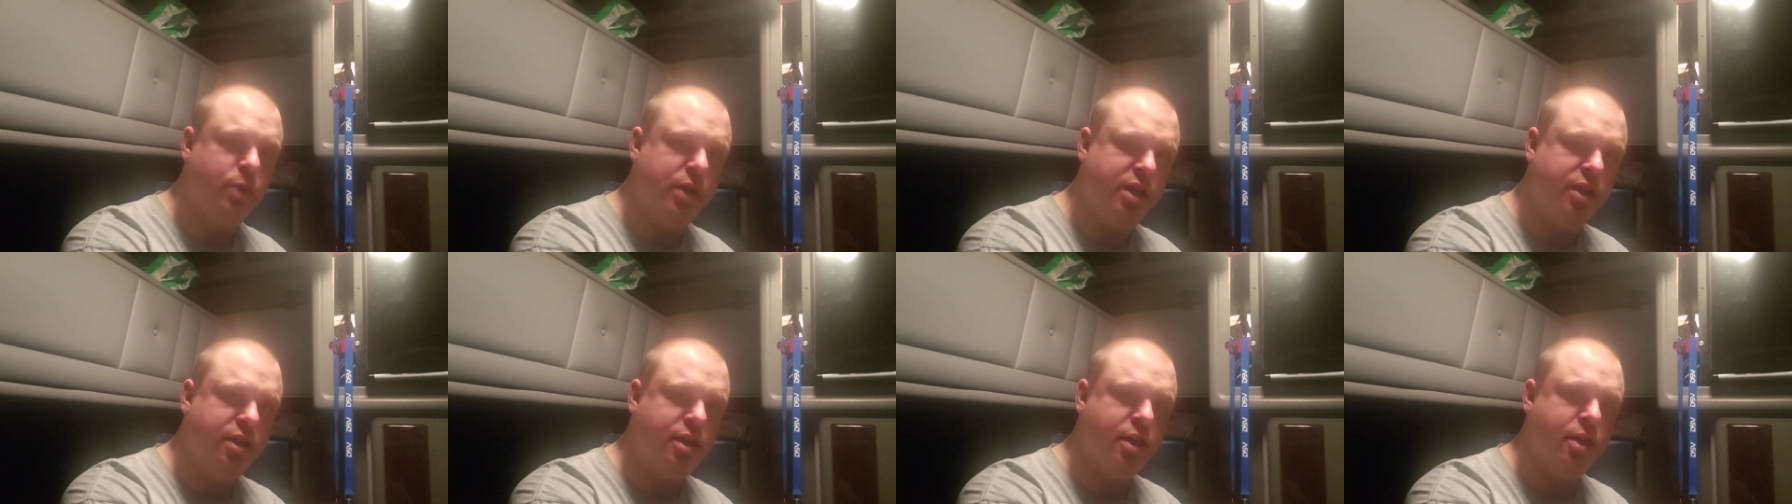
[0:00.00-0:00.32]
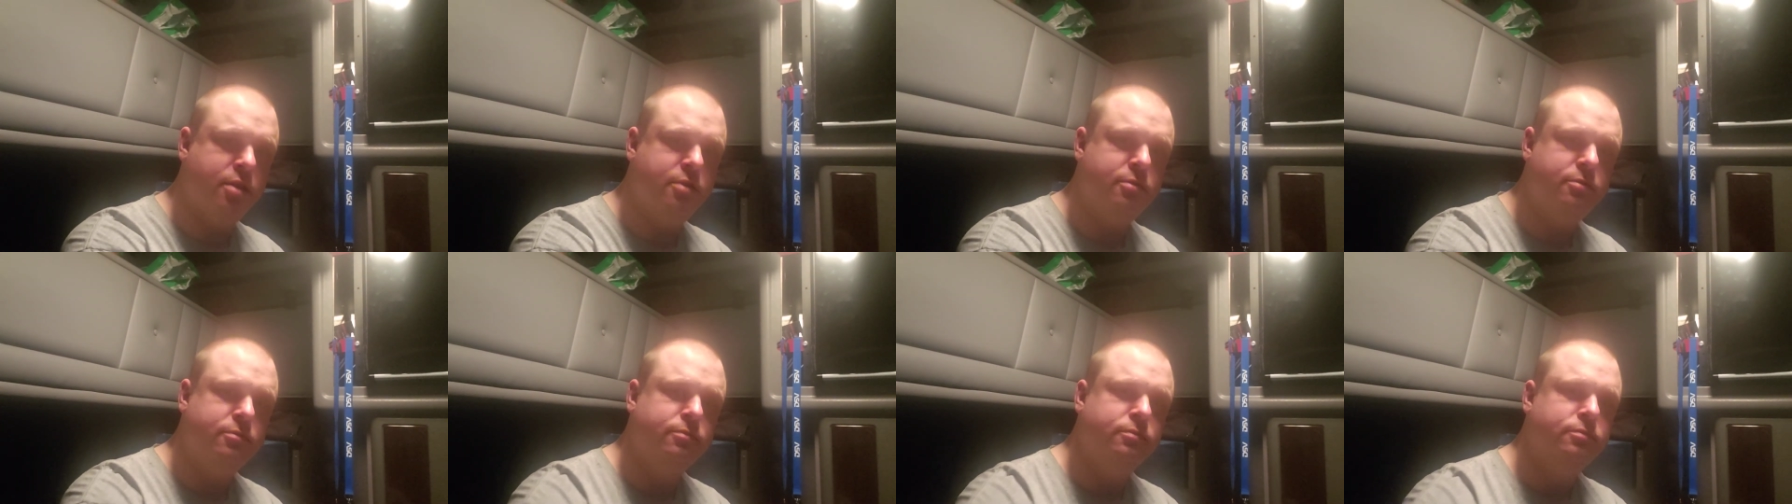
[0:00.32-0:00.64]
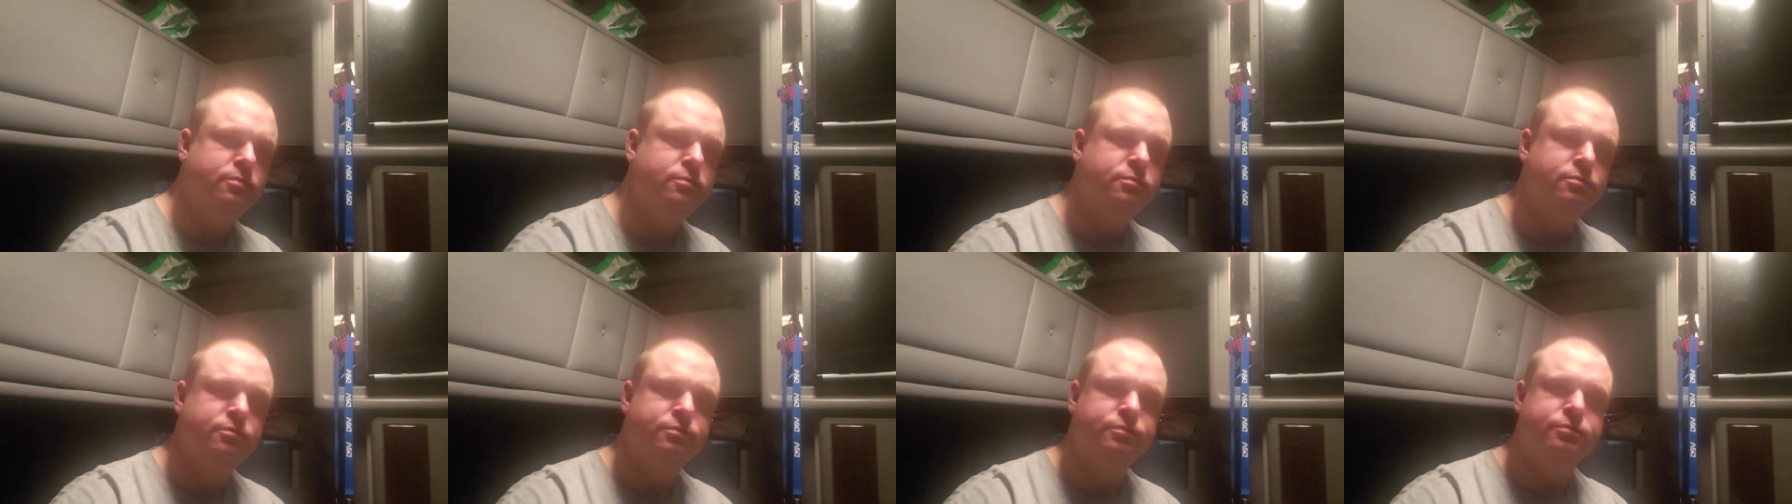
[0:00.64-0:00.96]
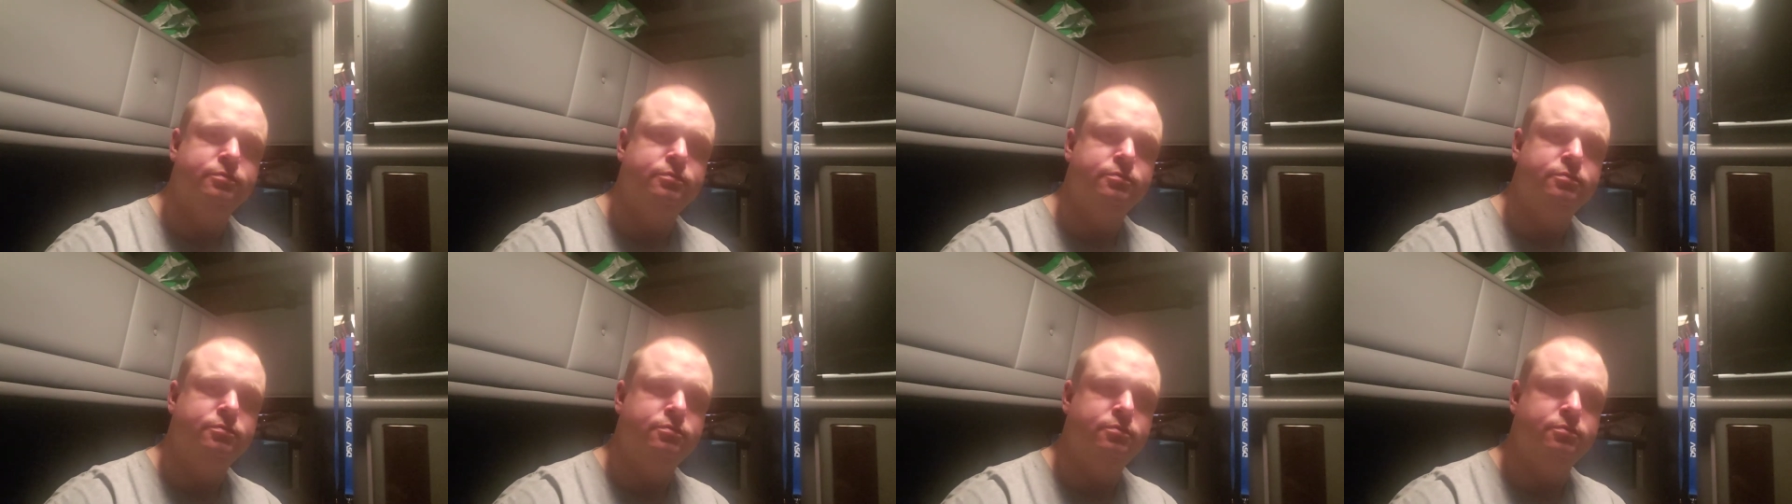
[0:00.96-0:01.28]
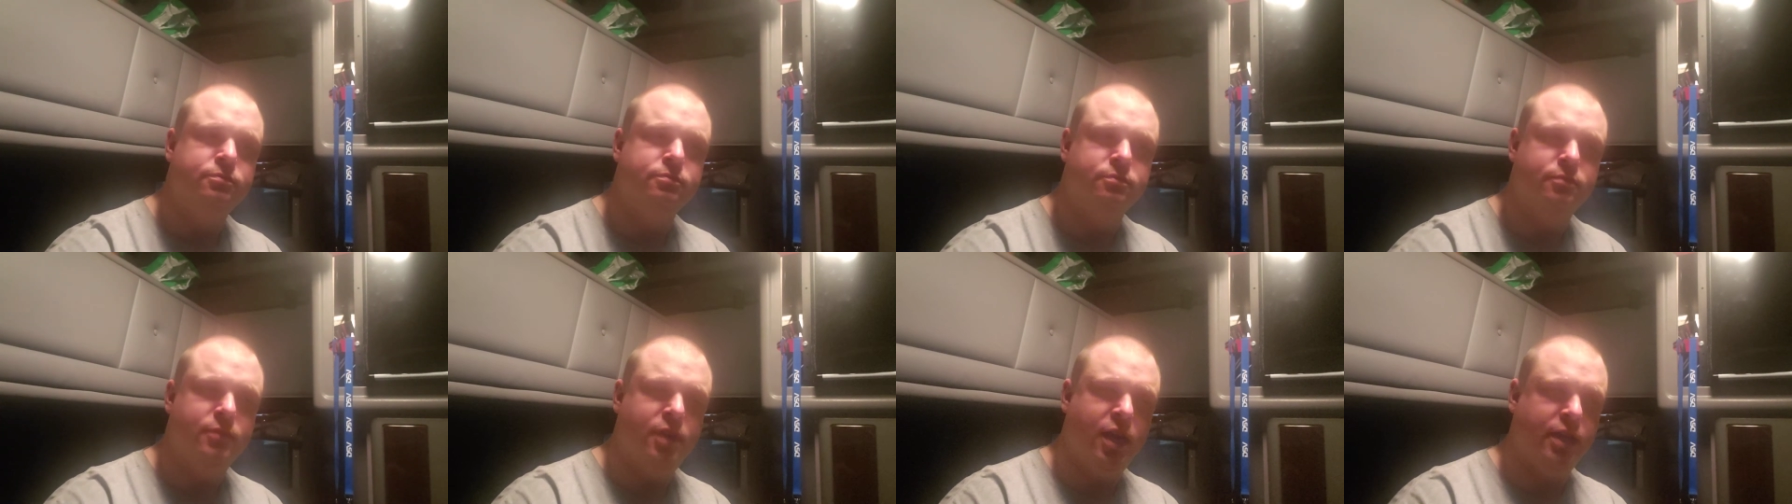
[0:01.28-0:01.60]
weekend
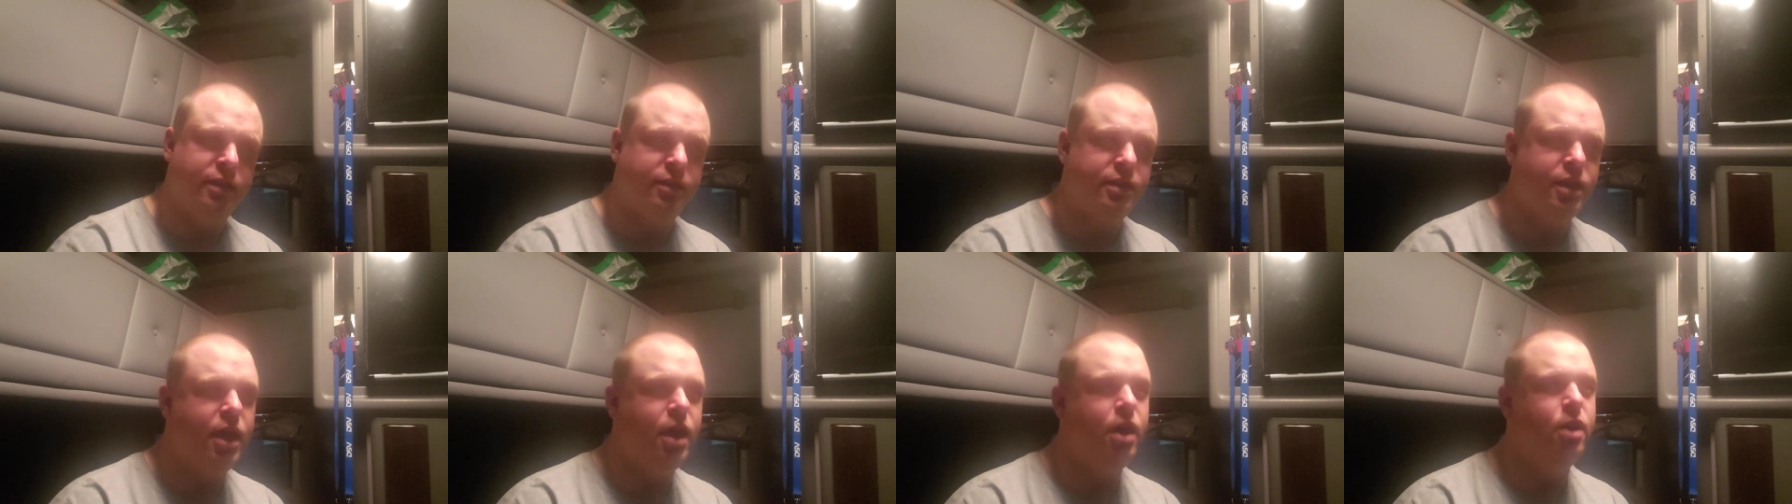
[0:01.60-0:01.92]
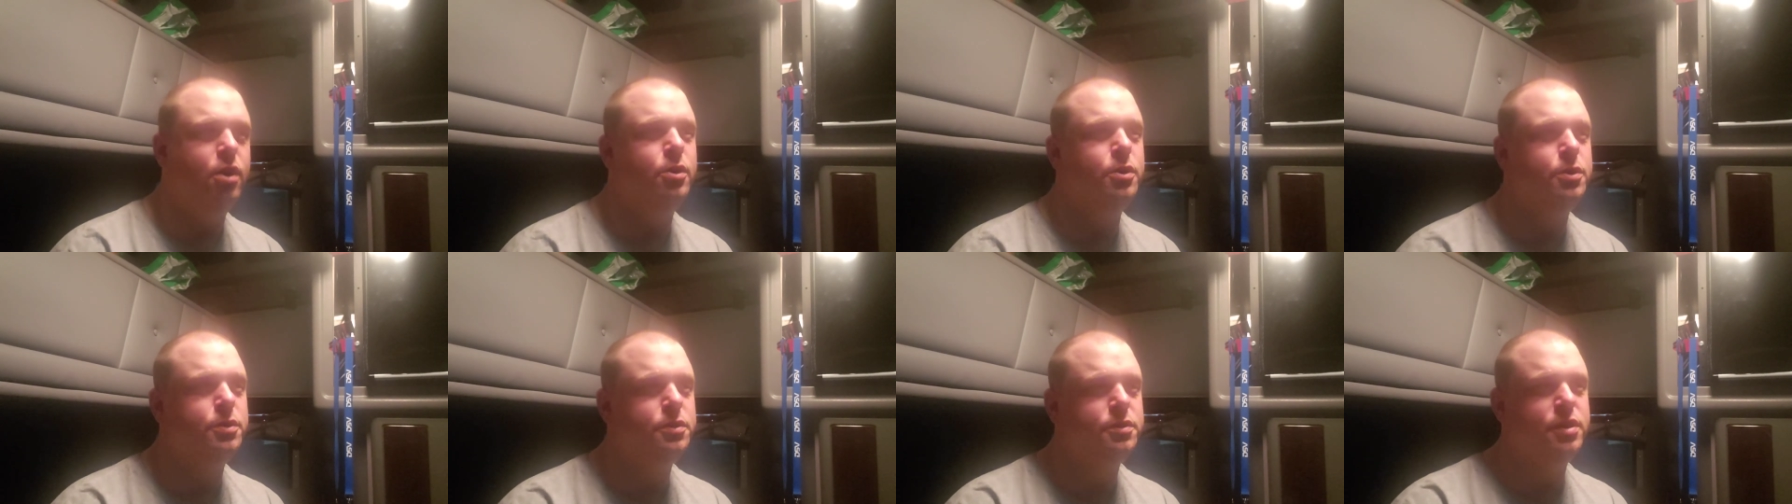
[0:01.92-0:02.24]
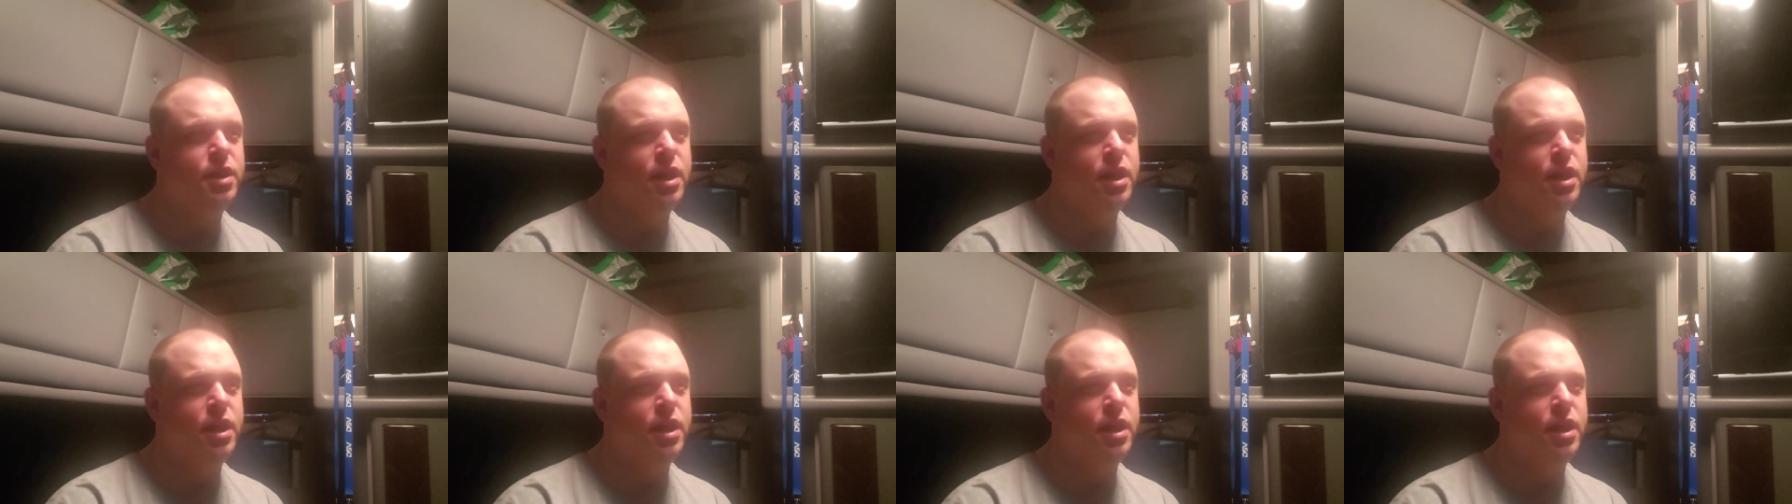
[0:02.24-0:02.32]
at the house,